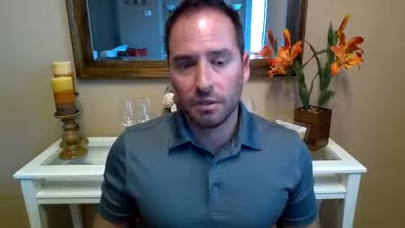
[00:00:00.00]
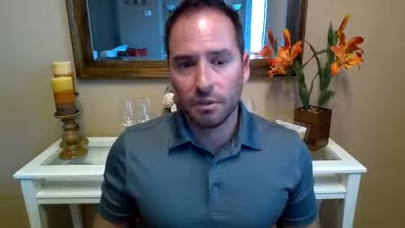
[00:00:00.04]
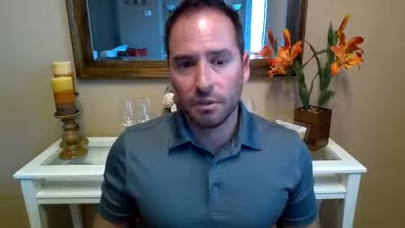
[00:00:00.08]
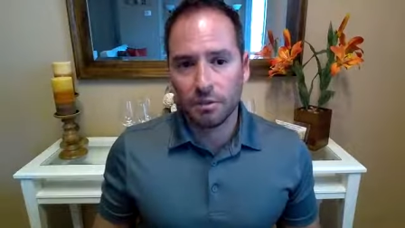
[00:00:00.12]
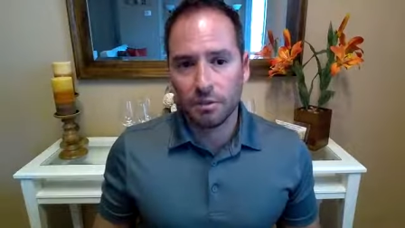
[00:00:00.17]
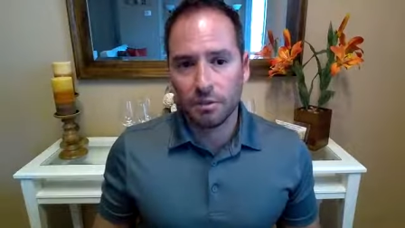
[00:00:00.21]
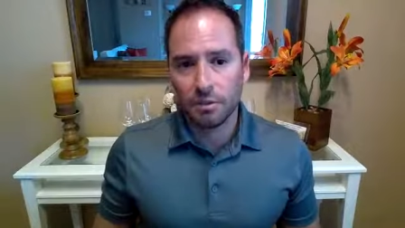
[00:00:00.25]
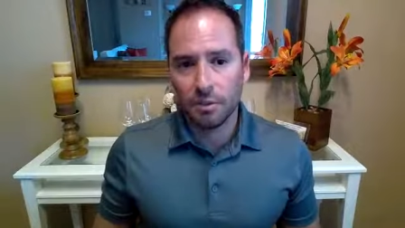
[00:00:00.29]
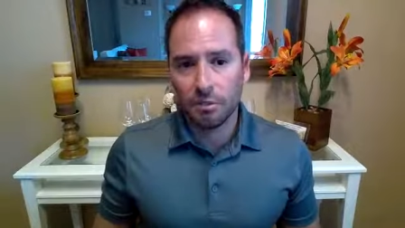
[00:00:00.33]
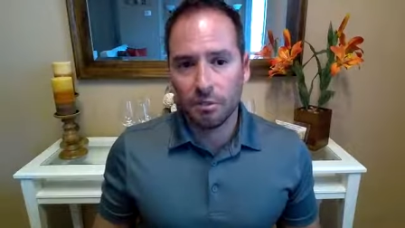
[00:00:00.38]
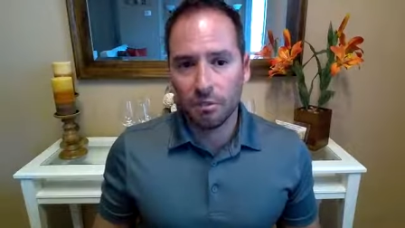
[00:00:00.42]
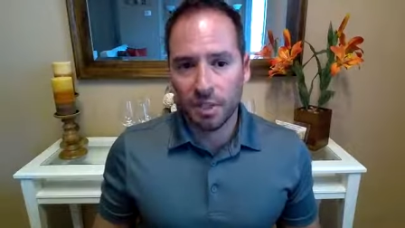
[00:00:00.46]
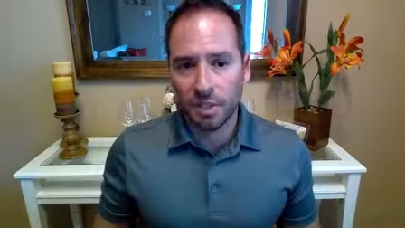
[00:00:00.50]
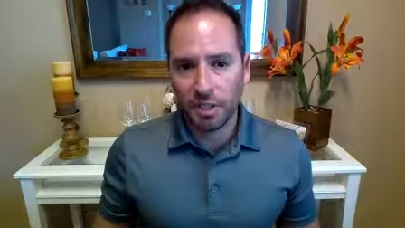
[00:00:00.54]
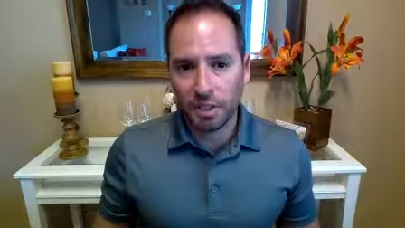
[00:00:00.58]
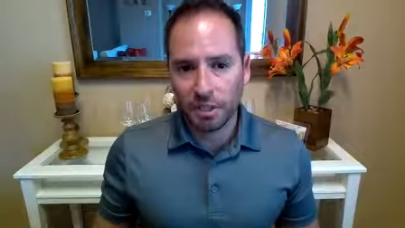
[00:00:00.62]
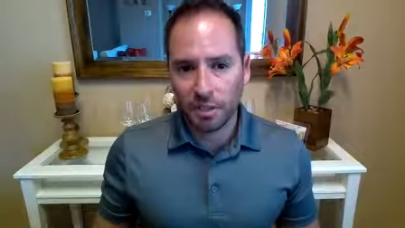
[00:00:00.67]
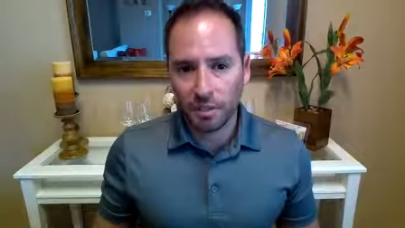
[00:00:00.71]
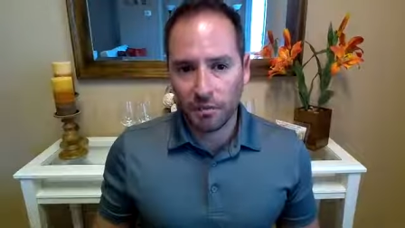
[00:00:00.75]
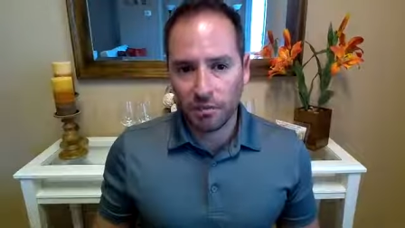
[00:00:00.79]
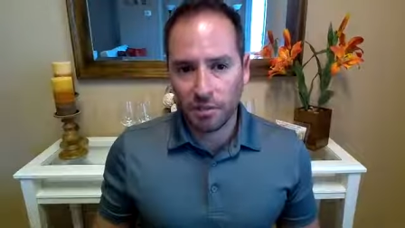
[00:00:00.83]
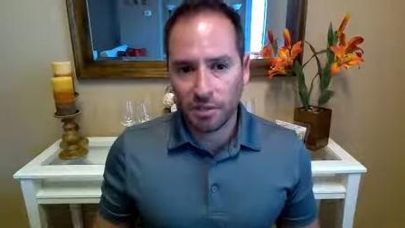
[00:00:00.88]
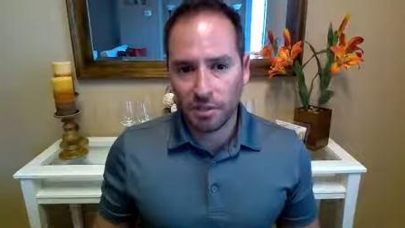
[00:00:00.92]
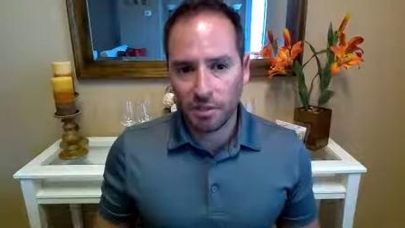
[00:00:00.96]
to the
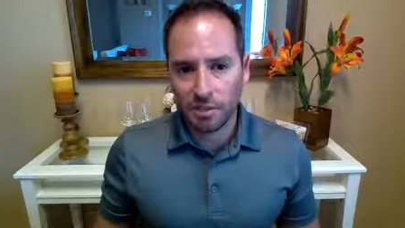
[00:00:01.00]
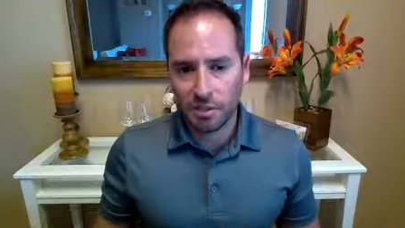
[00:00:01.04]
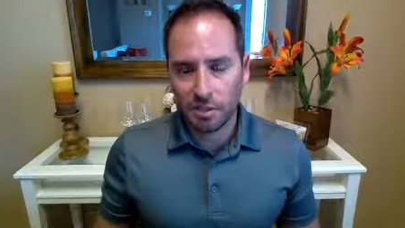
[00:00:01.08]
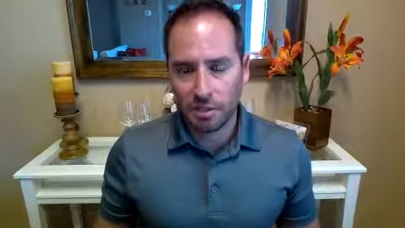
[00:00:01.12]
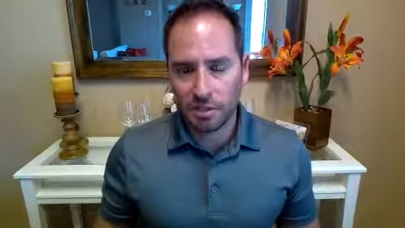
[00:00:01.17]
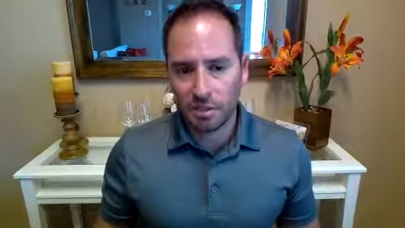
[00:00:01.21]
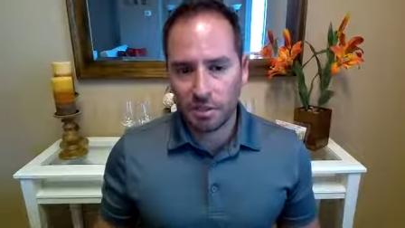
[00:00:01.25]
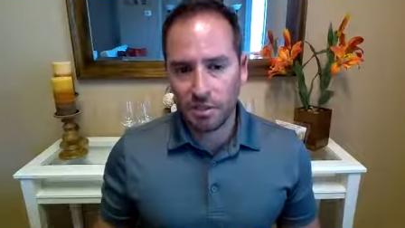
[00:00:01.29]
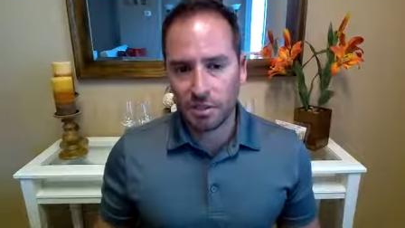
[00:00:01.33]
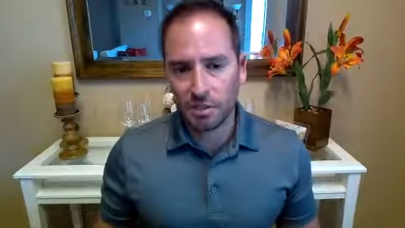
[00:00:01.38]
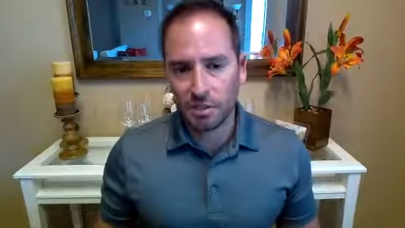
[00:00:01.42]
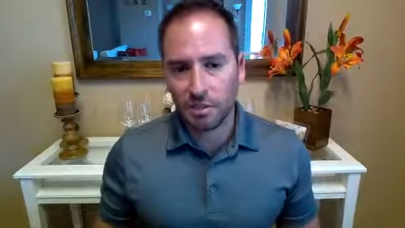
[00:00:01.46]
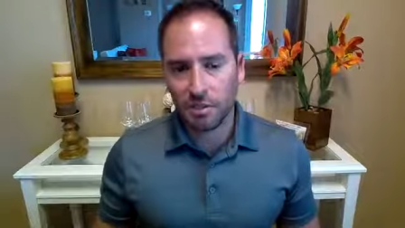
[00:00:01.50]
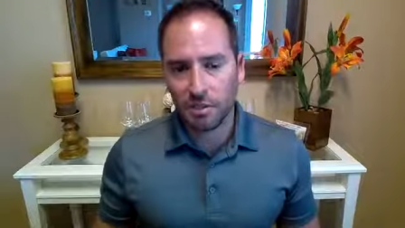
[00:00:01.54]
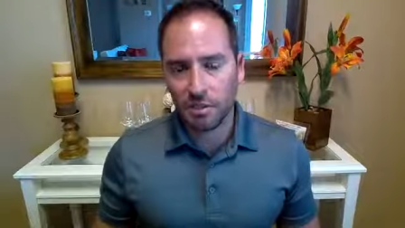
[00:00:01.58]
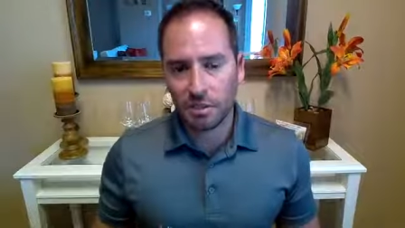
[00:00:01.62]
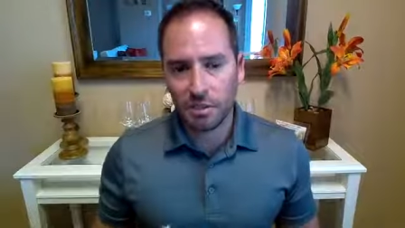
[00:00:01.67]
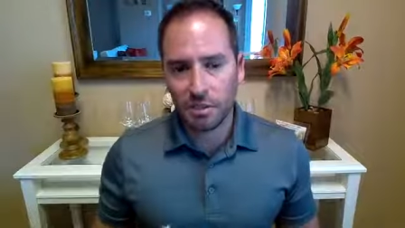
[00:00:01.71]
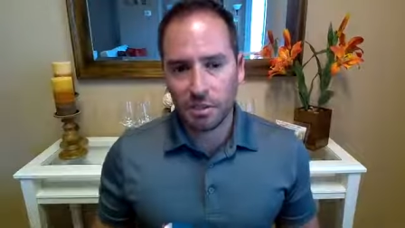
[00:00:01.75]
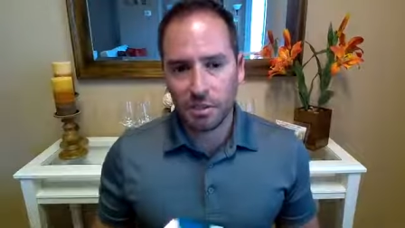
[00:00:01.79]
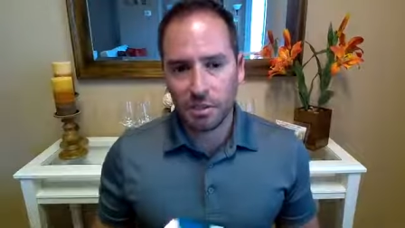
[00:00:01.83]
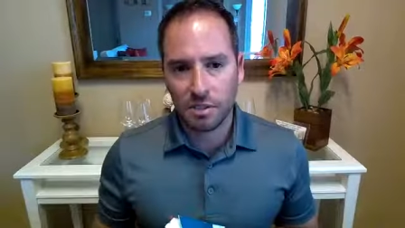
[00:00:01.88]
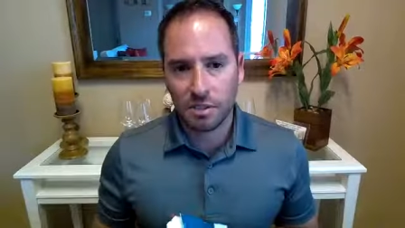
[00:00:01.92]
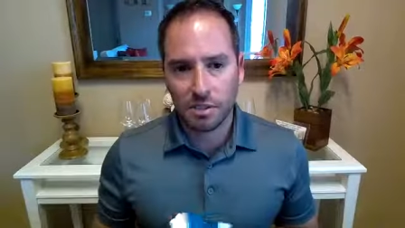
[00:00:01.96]
meaning of existence
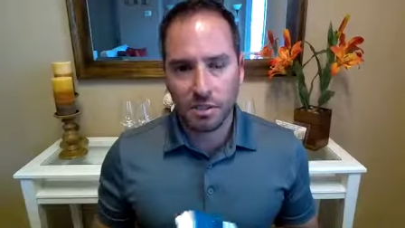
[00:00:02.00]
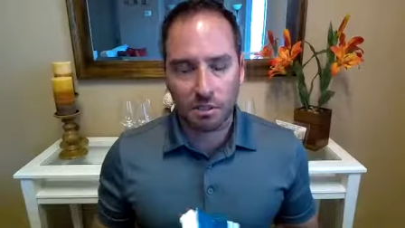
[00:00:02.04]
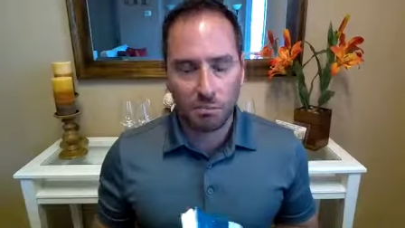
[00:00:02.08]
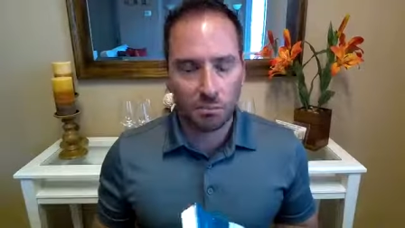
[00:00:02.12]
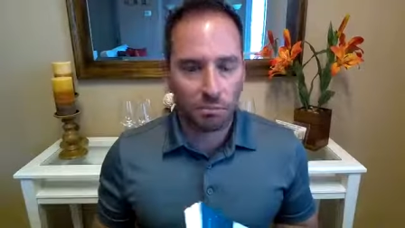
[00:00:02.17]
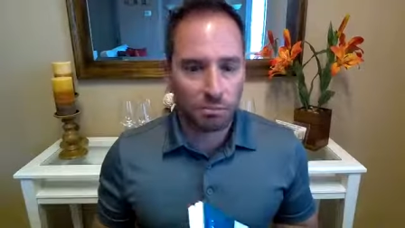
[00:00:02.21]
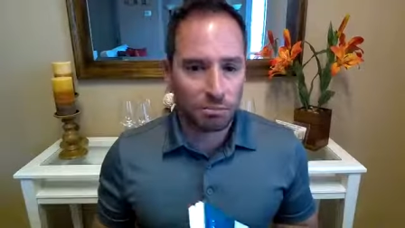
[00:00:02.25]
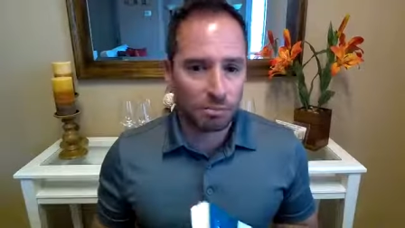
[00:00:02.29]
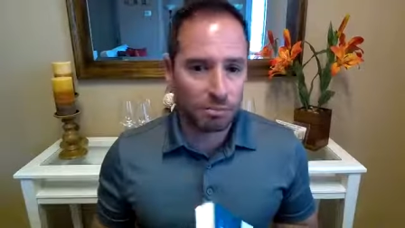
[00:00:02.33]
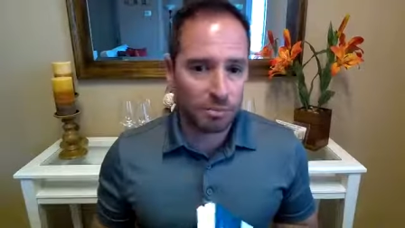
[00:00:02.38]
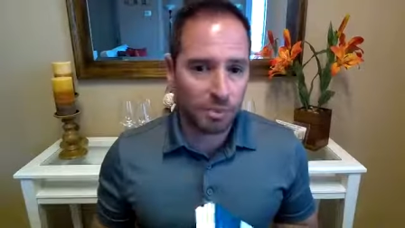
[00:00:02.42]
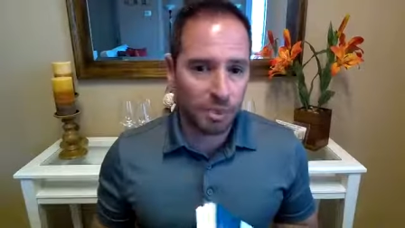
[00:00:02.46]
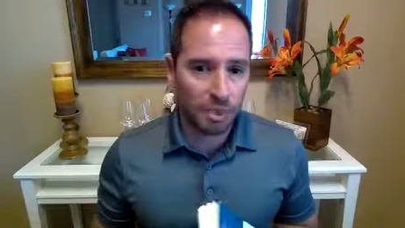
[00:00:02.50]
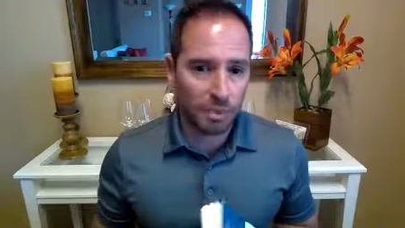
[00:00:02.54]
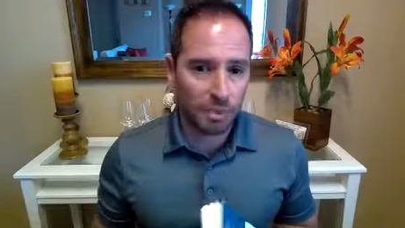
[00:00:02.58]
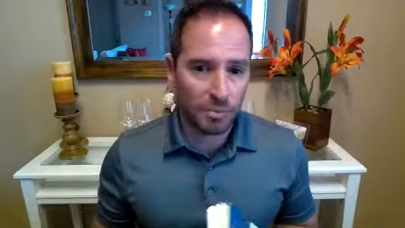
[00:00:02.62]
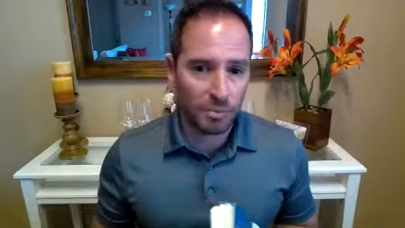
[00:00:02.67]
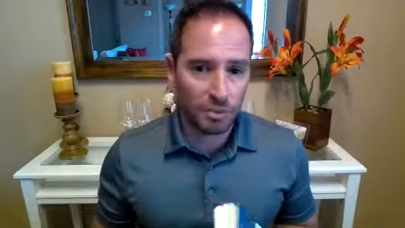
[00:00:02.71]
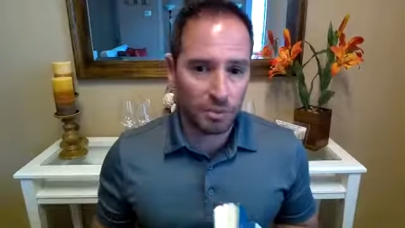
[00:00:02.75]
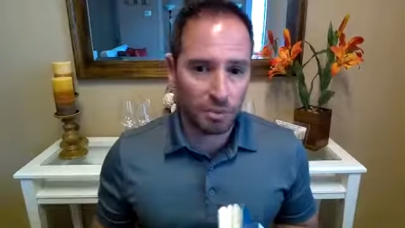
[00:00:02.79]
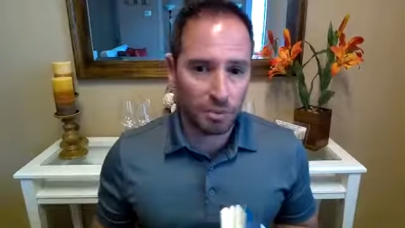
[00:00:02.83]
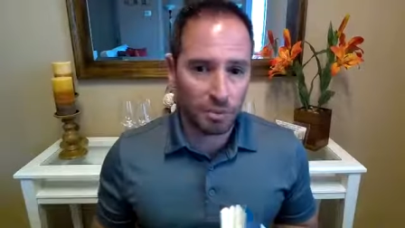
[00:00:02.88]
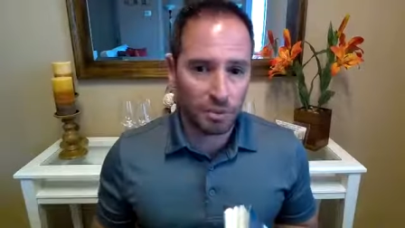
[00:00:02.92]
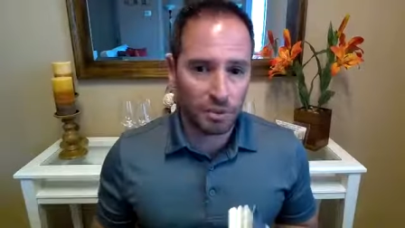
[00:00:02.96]
as some
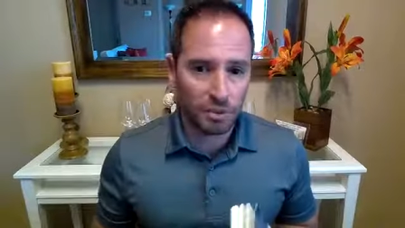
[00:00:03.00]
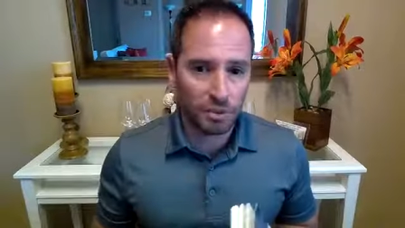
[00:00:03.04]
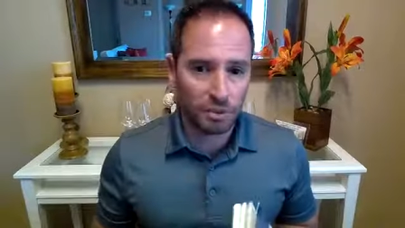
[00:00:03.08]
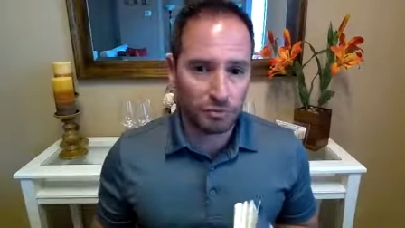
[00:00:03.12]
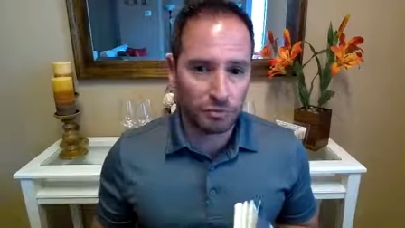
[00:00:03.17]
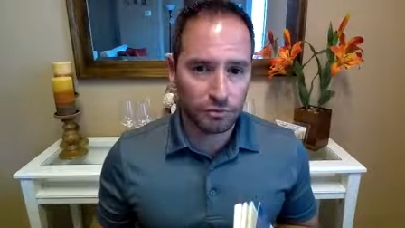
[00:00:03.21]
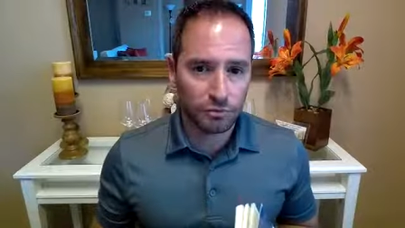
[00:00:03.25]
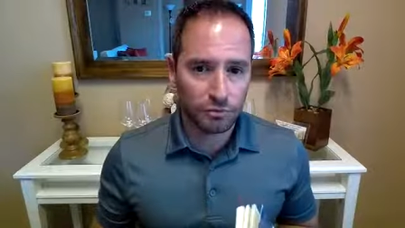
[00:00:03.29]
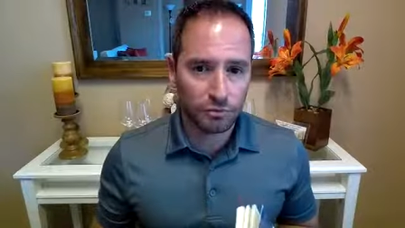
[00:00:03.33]
perhaps will believe.